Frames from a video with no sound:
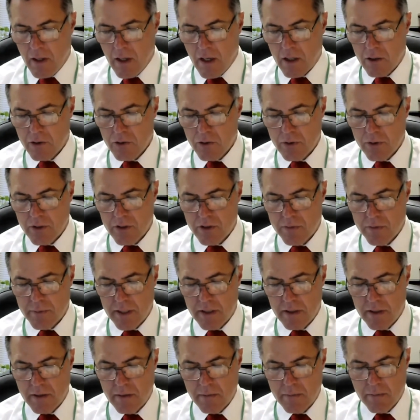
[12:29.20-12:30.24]
Also at this
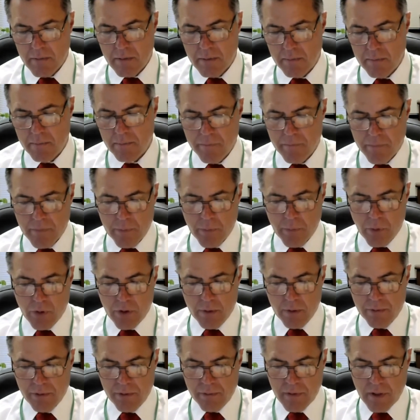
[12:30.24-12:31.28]
meeting, the
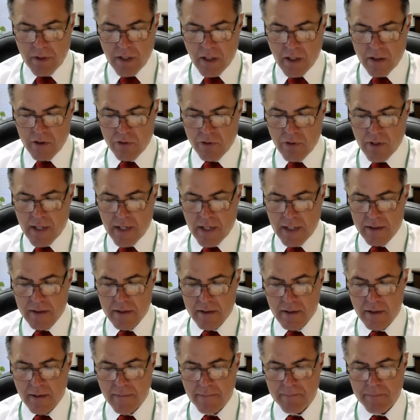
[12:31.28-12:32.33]
board approved a contract
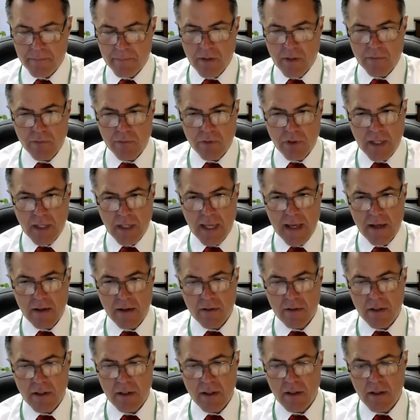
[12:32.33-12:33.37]
for the
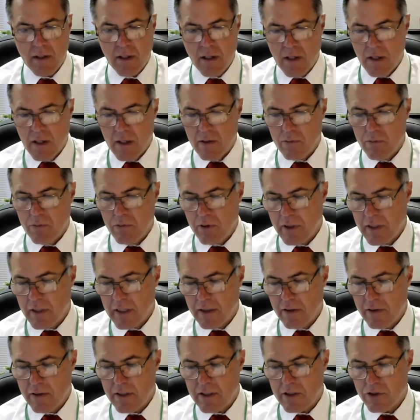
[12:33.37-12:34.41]
county, really
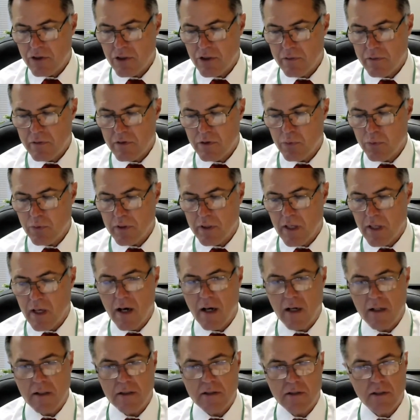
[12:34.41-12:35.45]
internet service with
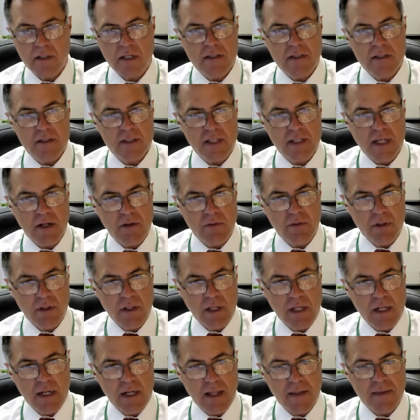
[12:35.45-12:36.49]
Cox and
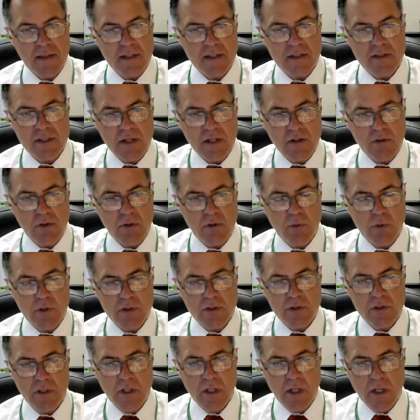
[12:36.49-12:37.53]
Segra. And I think Segra
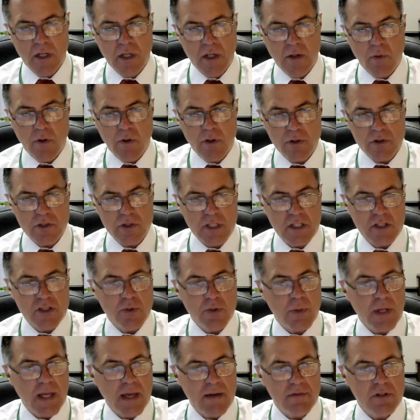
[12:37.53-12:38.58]
was one of those things,
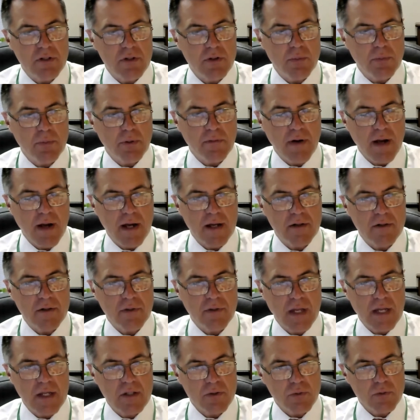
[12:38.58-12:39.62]
do we have a new provider? And
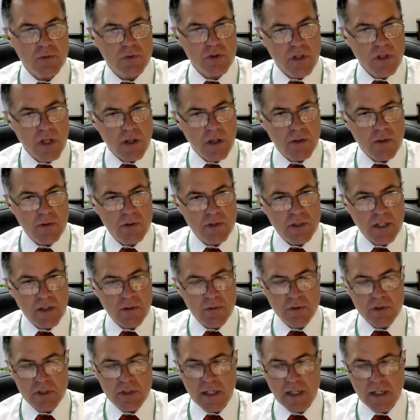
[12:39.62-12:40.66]
the answer is no,
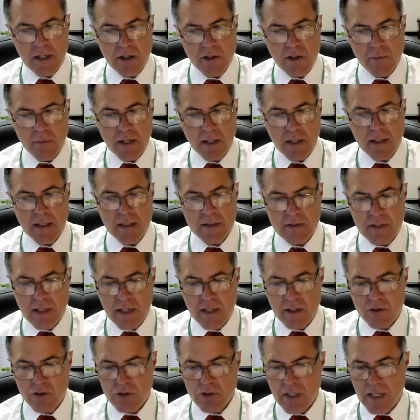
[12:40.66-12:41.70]
Segra's here, but as I
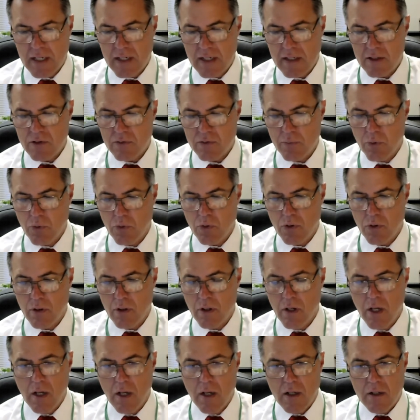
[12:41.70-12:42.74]
understand it, it's more